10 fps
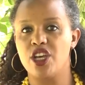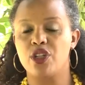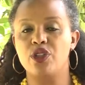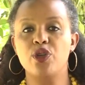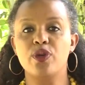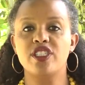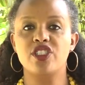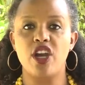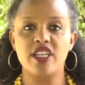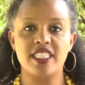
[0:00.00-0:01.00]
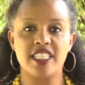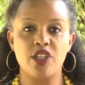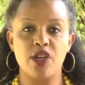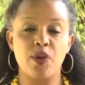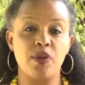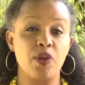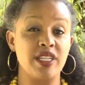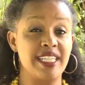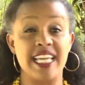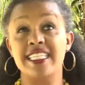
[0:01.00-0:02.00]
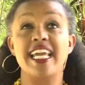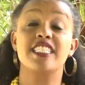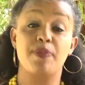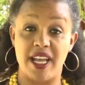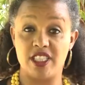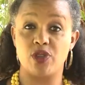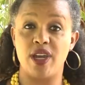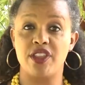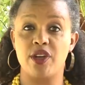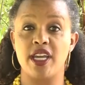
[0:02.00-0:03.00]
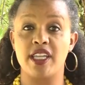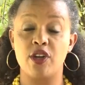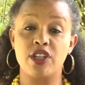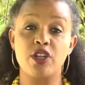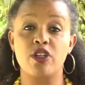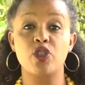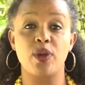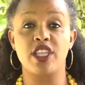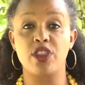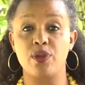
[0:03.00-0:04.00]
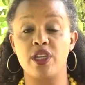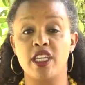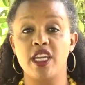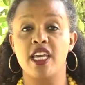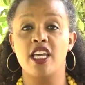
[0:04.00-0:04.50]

Luke starts, you know, earlier in 23,